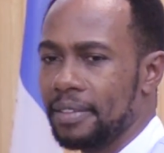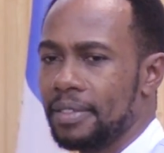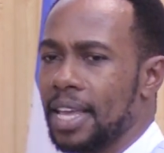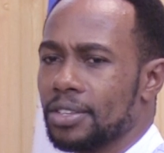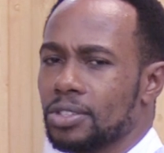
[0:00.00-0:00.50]

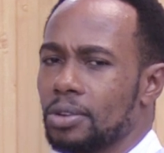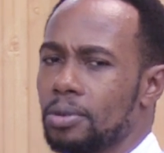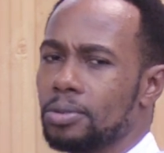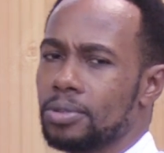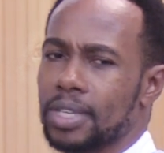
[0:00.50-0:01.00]
Their
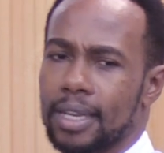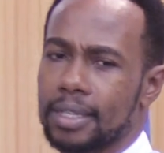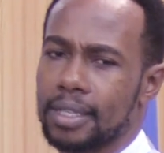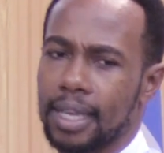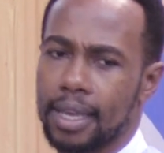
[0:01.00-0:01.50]
souls are
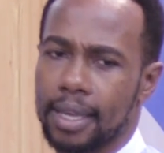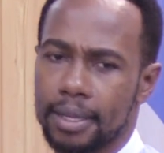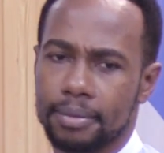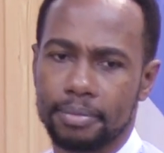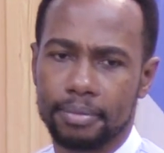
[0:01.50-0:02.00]
sick.
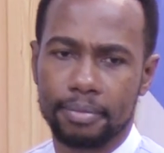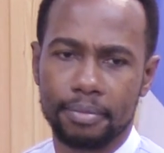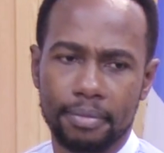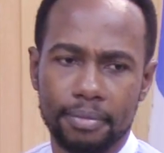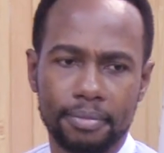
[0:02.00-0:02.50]

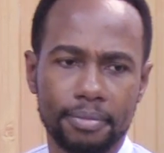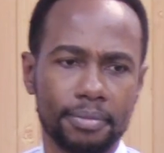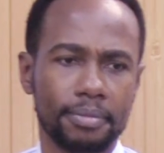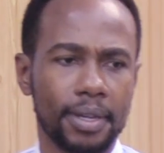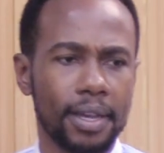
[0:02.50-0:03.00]

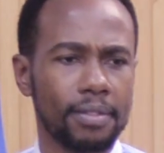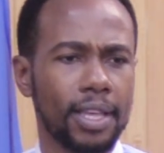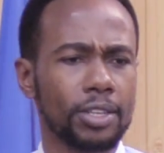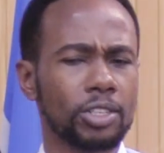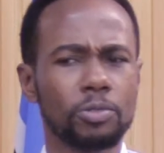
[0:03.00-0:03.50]

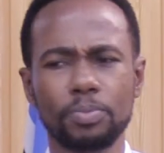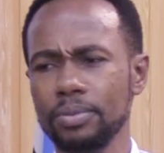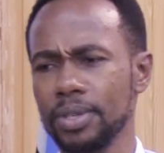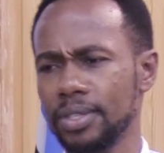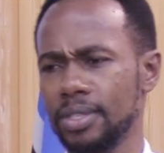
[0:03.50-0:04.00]
Their
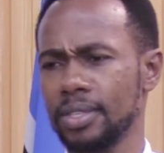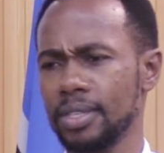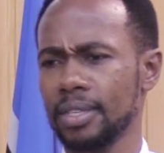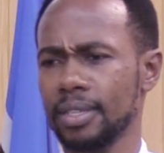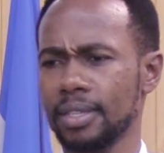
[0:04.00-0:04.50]
spirits
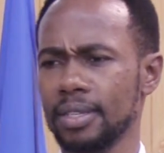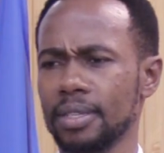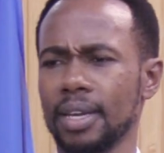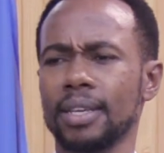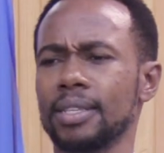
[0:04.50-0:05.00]

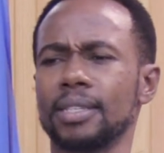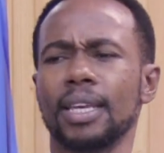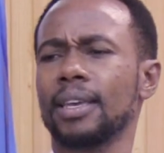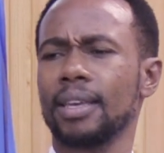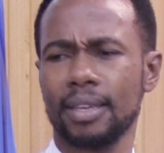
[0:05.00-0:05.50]
are
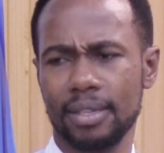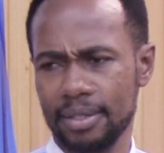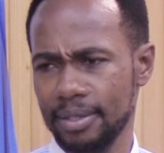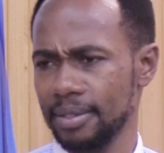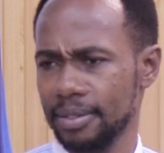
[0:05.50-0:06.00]
sick.
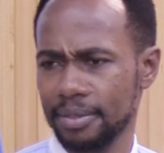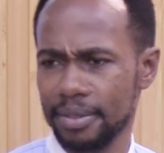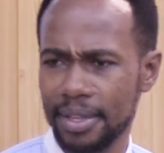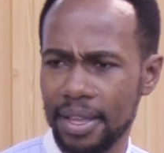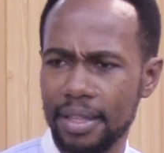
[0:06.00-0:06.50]

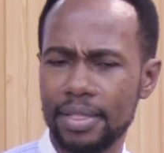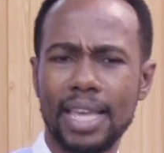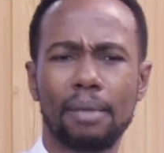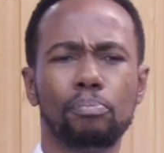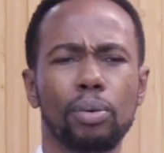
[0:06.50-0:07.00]

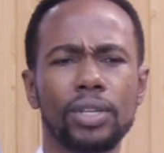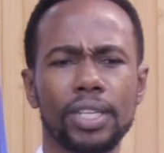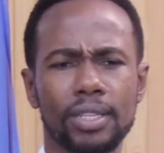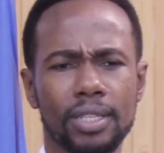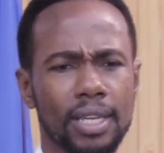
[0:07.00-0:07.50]
Their
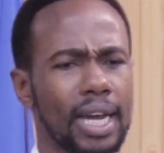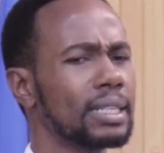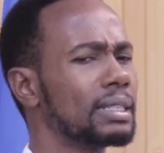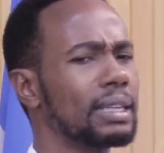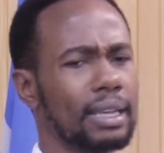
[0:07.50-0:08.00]
bodies are
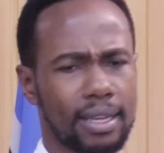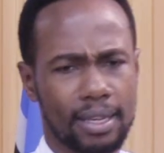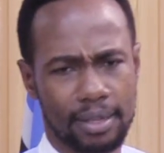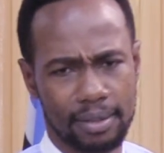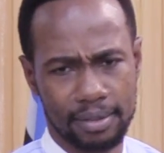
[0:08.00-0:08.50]
sick.